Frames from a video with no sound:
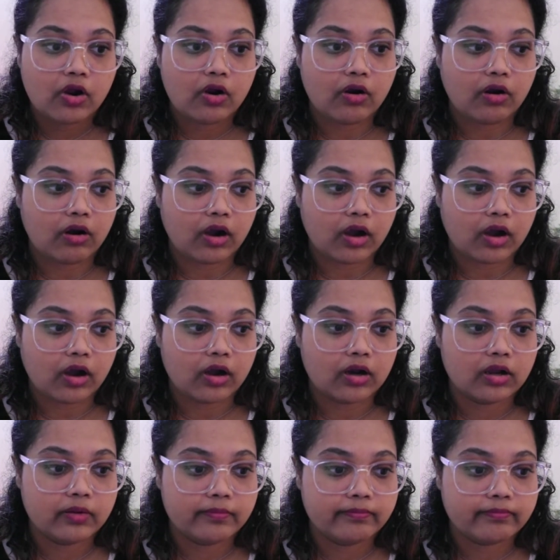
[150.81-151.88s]
or
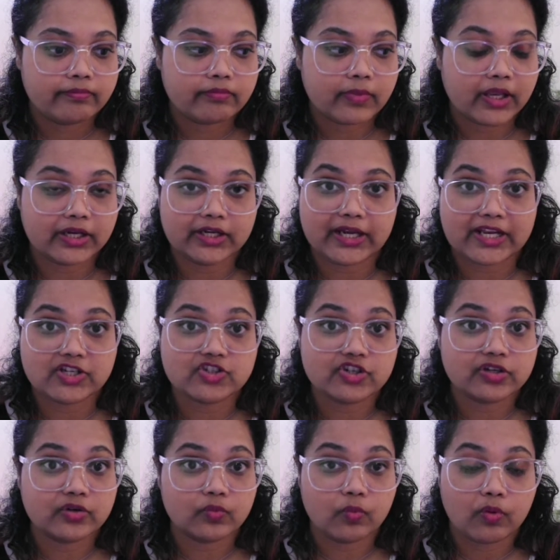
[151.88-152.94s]
any
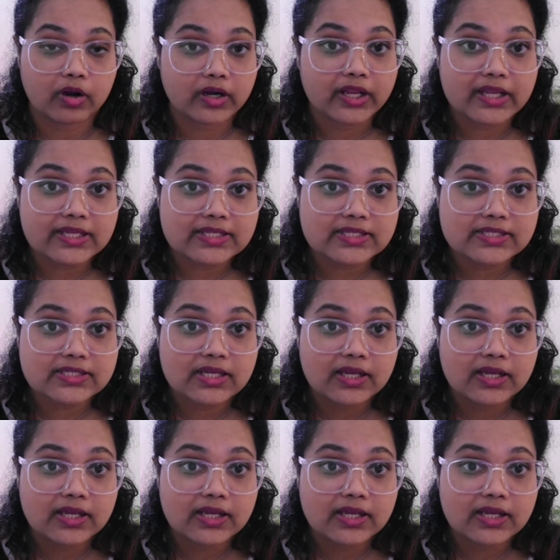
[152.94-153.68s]
tension and worries